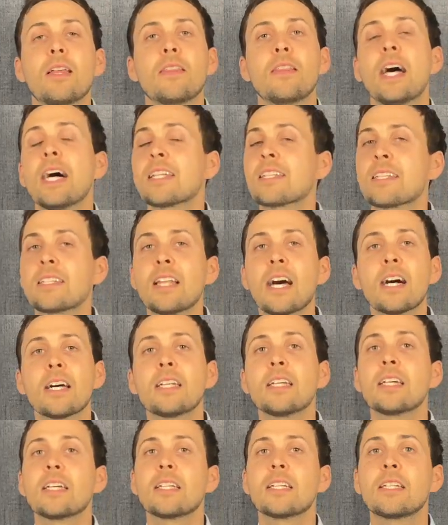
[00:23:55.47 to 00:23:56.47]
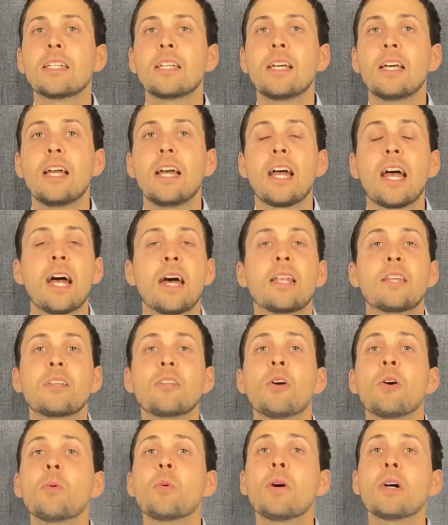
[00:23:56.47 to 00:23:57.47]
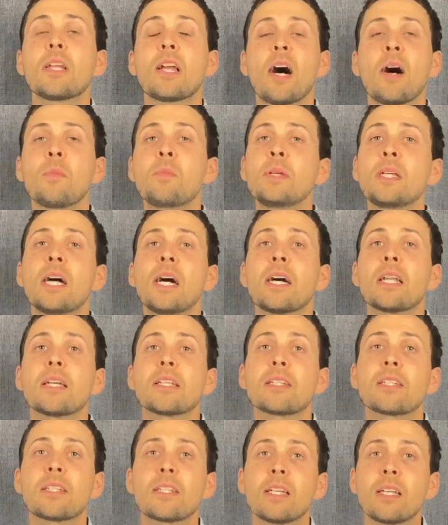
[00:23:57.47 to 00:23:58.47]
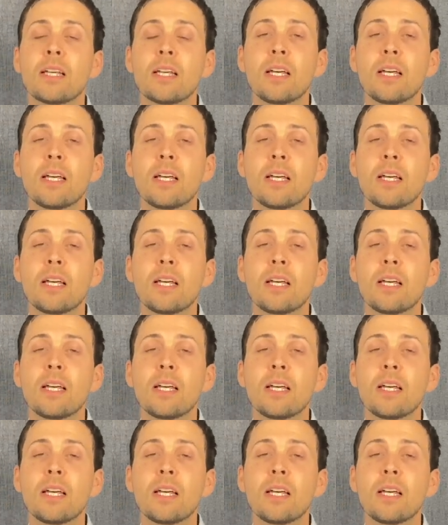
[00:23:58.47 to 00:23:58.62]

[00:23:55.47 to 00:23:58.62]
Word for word: That's not it. And you know what? I'll be honest.